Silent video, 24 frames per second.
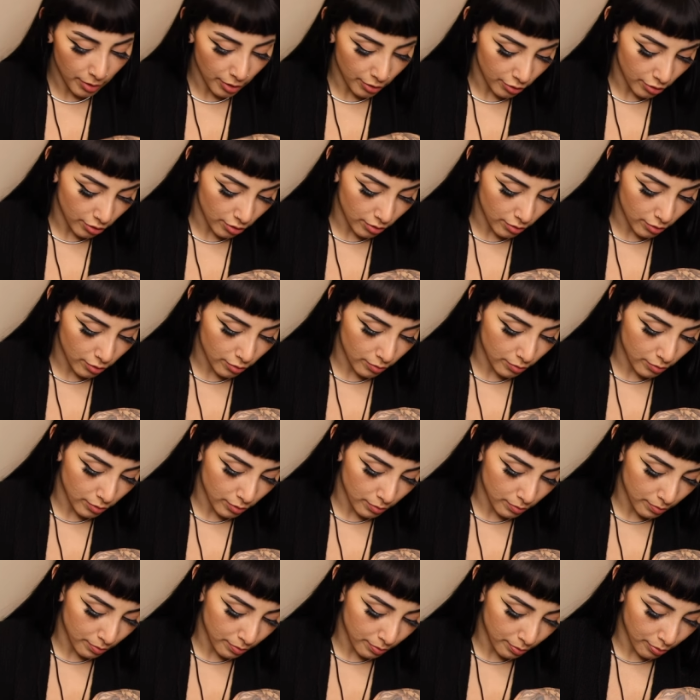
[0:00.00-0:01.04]
I'll just
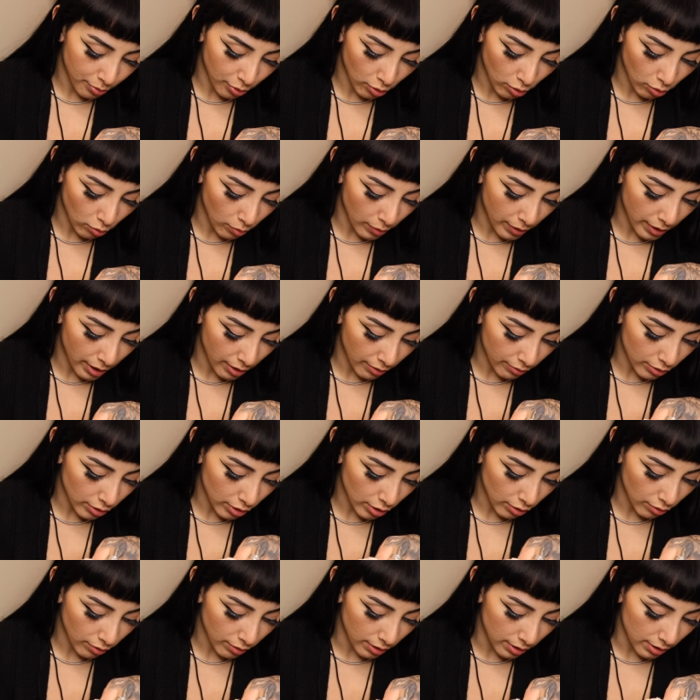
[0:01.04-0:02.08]
pull one out so
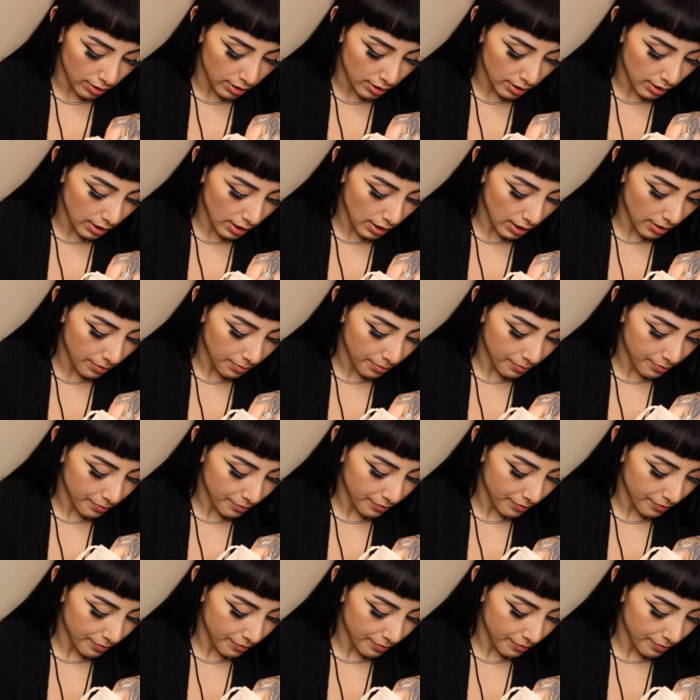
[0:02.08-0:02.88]
you can see.